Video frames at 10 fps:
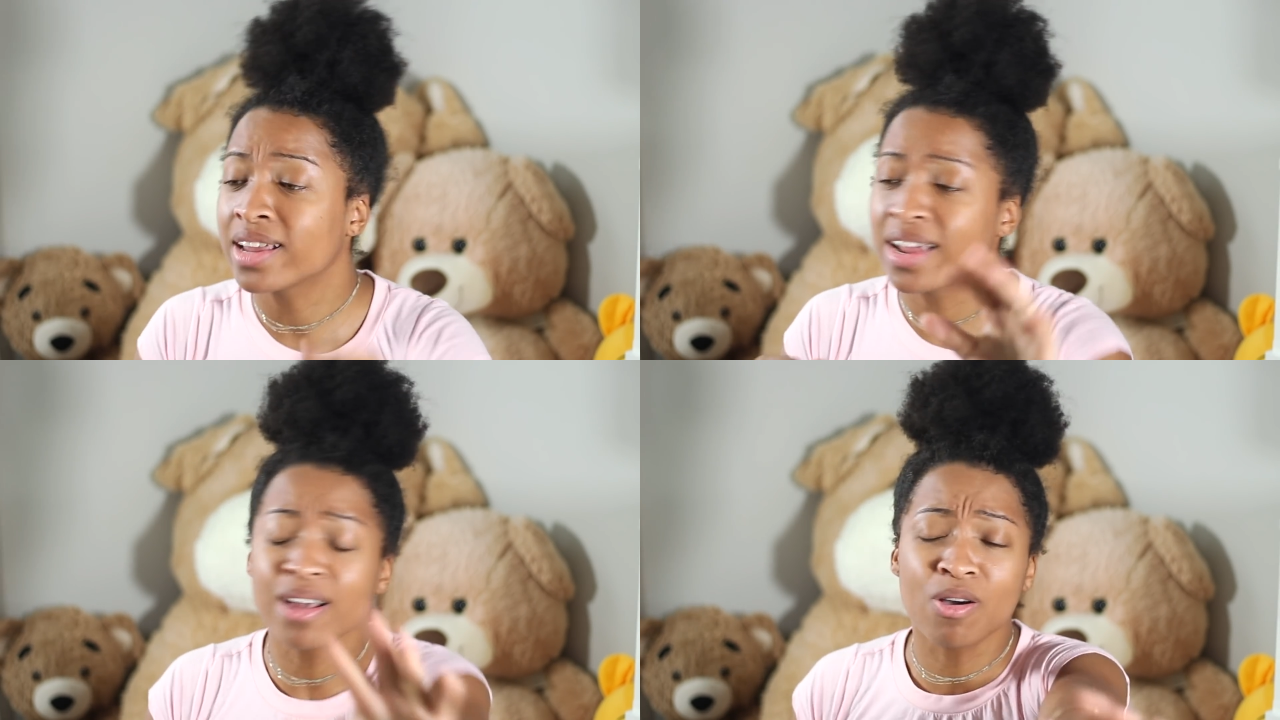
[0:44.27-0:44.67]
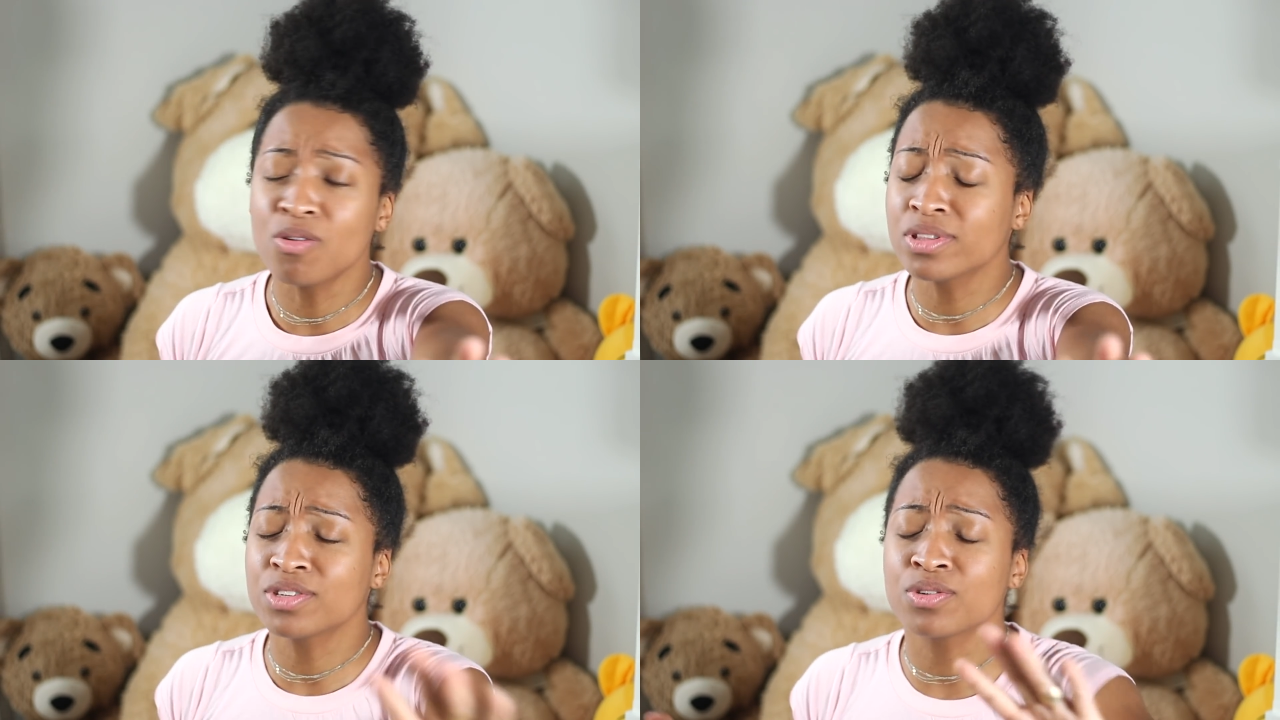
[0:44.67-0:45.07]
and not
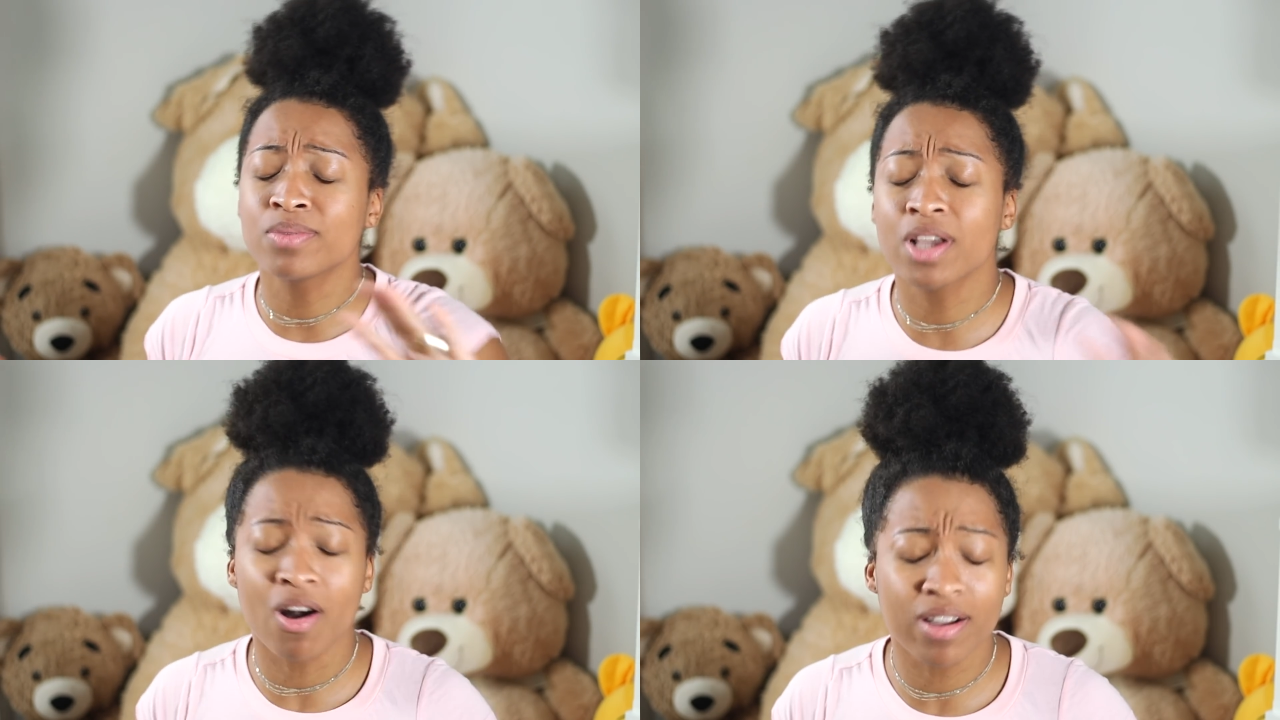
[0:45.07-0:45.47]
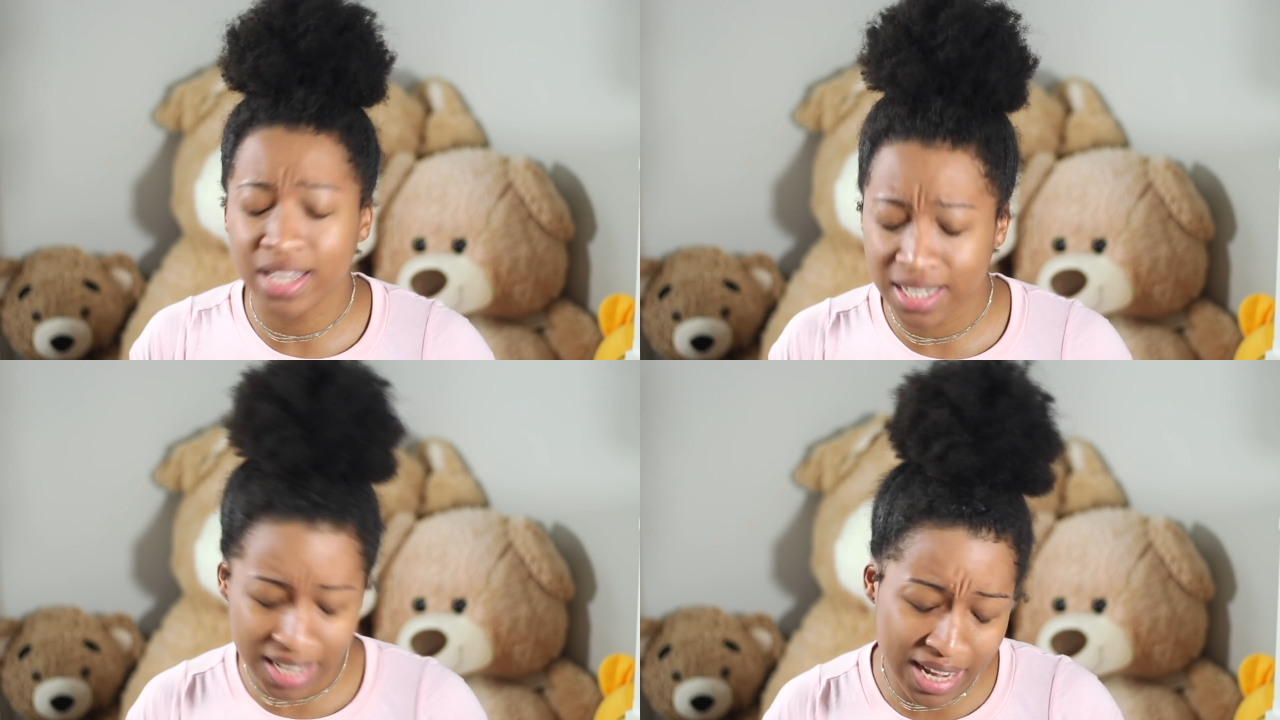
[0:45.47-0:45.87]
only do we all
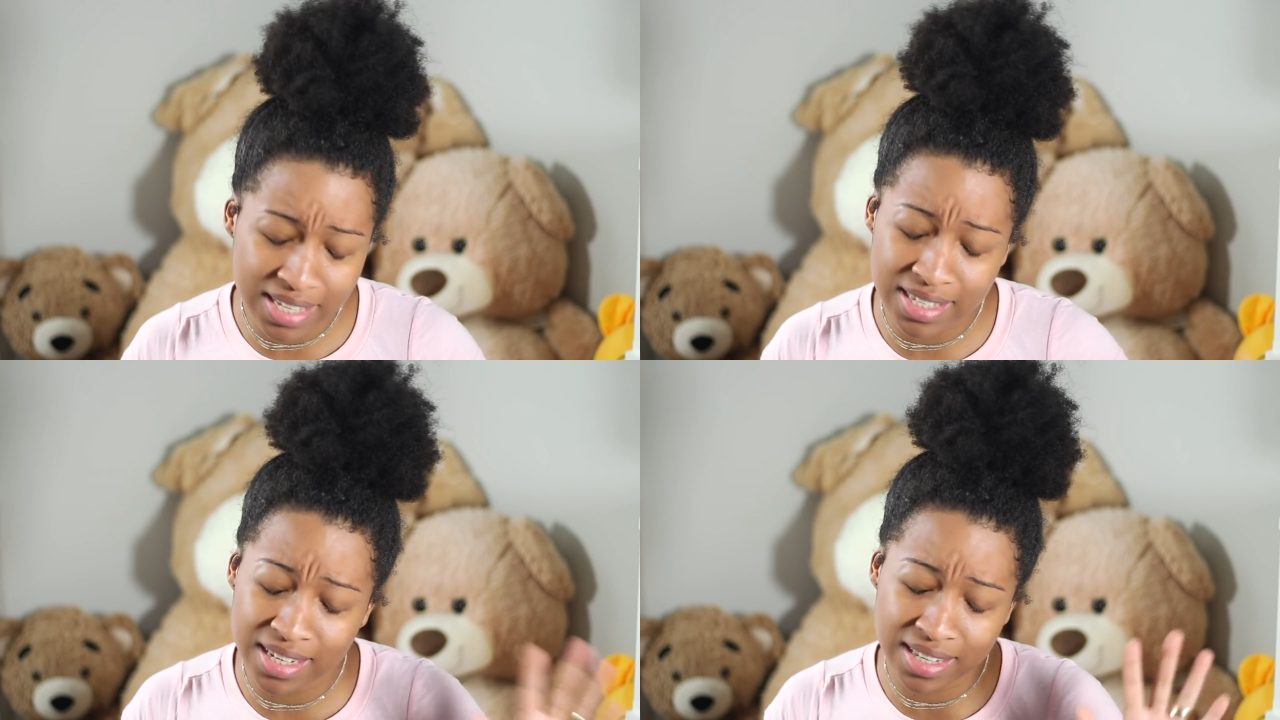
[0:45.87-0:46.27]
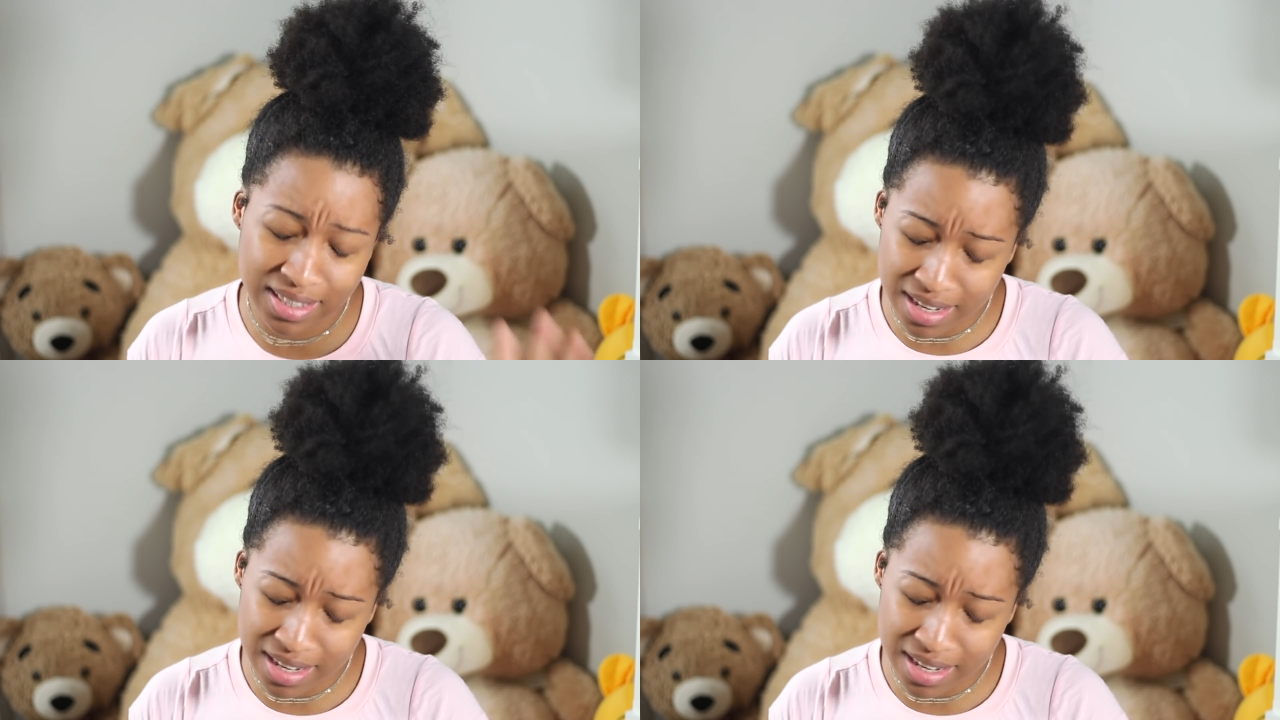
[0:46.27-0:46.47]
get lazy and